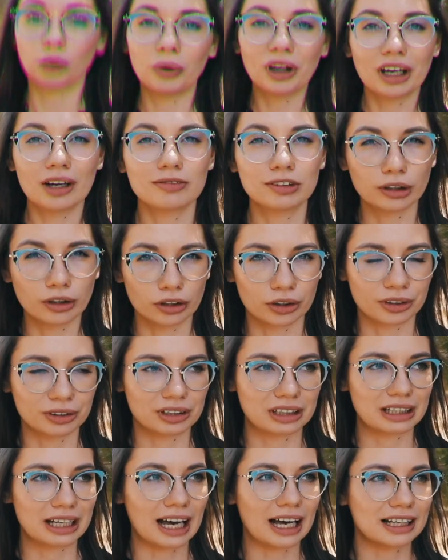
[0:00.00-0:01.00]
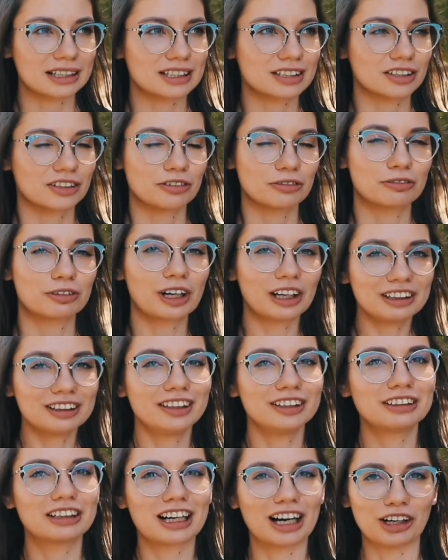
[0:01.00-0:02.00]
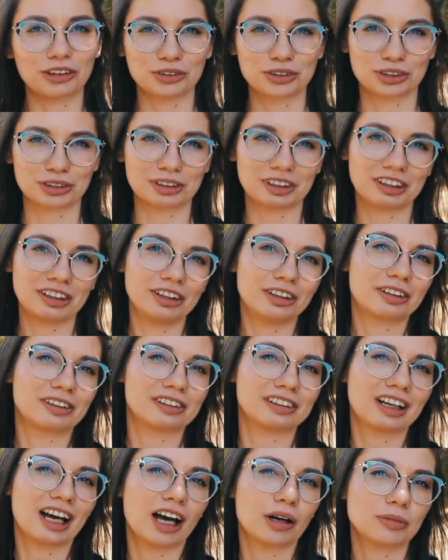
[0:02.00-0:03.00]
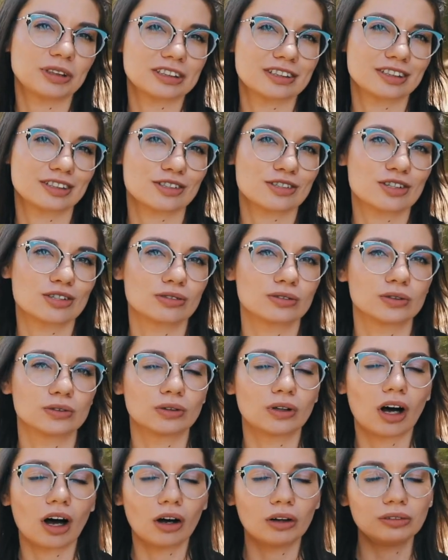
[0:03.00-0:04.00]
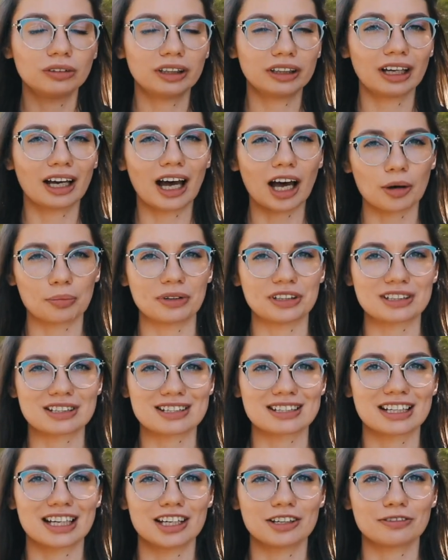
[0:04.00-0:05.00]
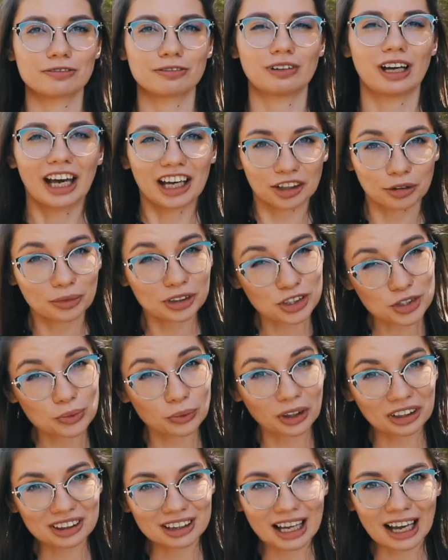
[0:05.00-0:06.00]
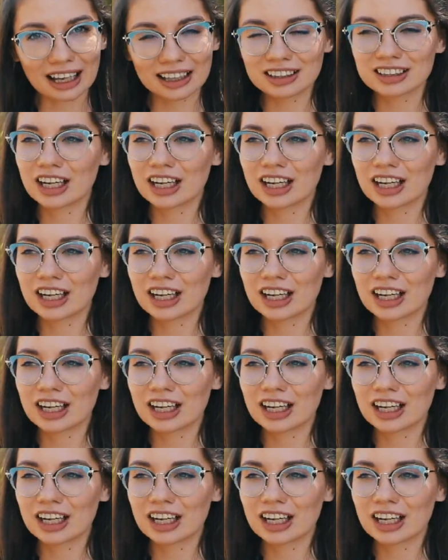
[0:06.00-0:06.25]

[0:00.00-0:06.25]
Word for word: We have learned that friendly encounter here in Hamilton Zoo only happens if animals want that.